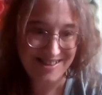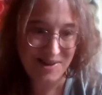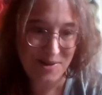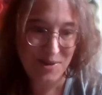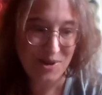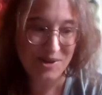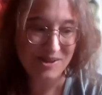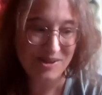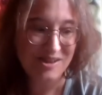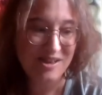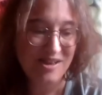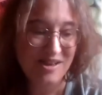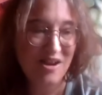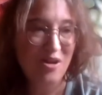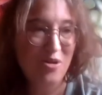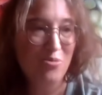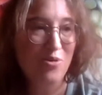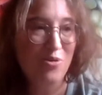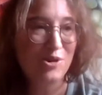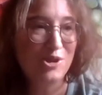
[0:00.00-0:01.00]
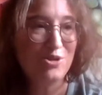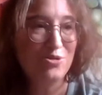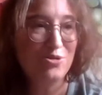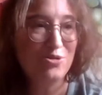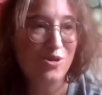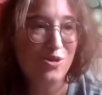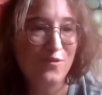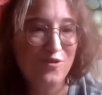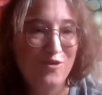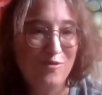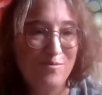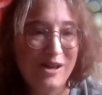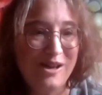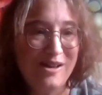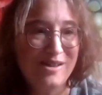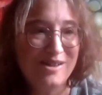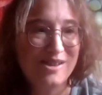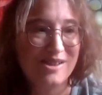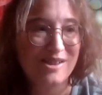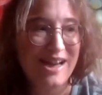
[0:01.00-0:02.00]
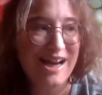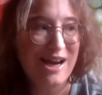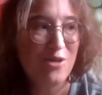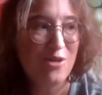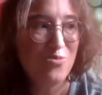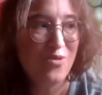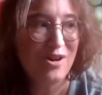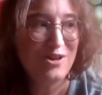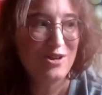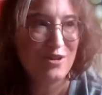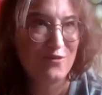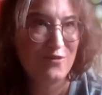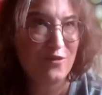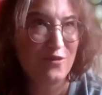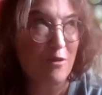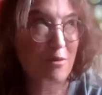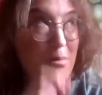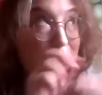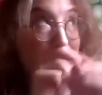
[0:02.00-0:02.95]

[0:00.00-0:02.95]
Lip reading: That what an awful person! How wonderful!